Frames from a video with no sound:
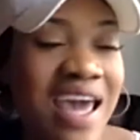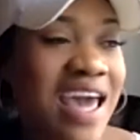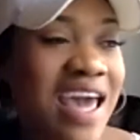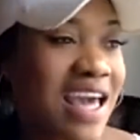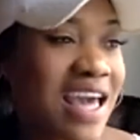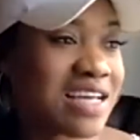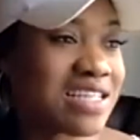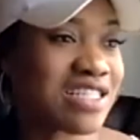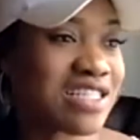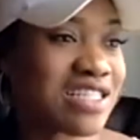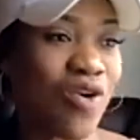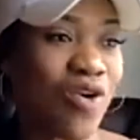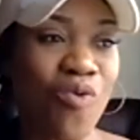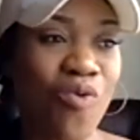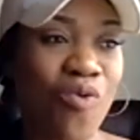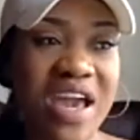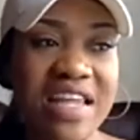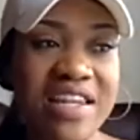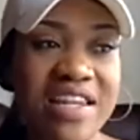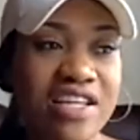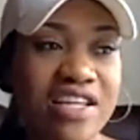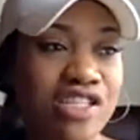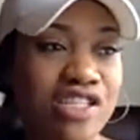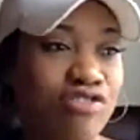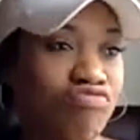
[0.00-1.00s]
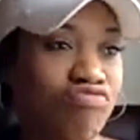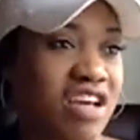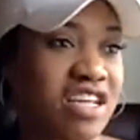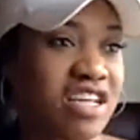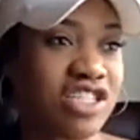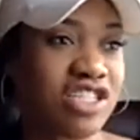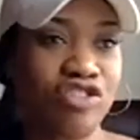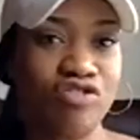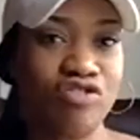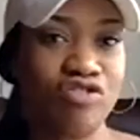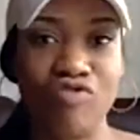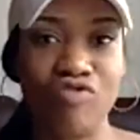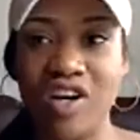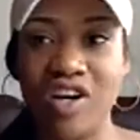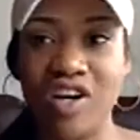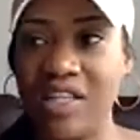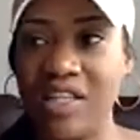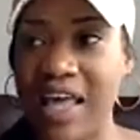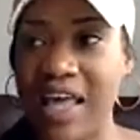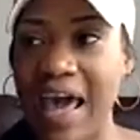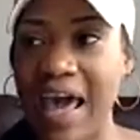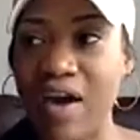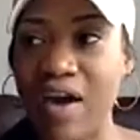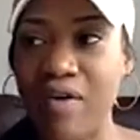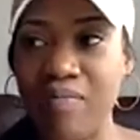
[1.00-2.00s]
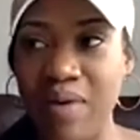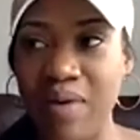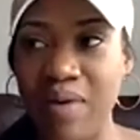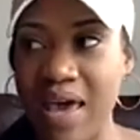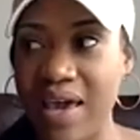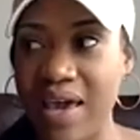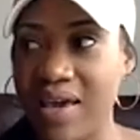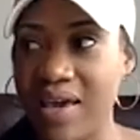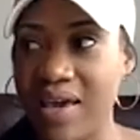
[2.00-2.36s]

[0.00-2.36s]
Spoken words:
And so we in this restaurant, Outback,